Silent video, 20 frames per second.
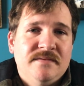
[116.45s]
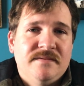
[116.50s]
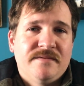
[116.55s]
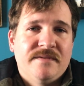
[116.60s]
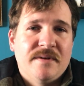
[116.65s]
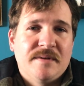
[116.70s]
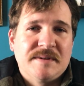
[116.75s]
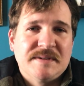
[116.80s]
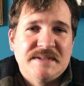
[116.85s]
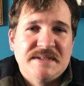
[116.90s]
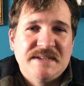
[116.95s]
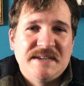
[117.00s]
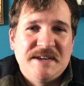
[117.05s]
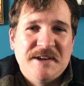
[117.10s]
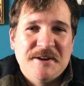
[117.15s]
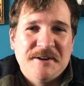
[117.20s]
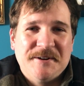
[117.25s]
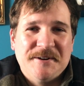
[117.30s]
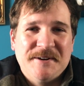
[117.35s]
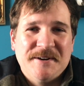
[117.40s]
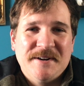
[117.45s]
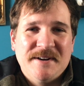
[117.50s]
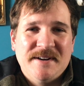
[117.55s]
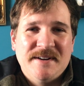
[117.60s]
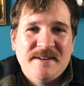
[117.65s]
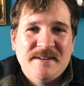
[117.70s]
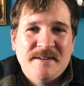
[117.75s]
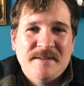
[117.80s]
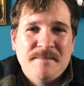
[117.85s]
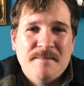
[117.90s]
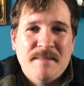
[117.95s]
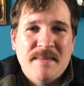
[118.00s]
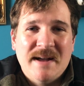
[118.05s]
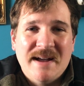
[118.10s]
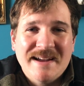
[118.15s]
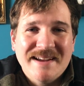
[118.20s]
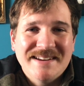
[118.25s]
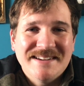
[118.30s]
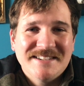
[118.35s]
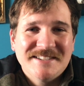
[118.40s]
focusing your
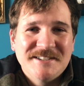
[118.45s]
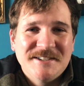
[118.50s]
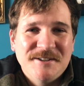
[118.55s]
mind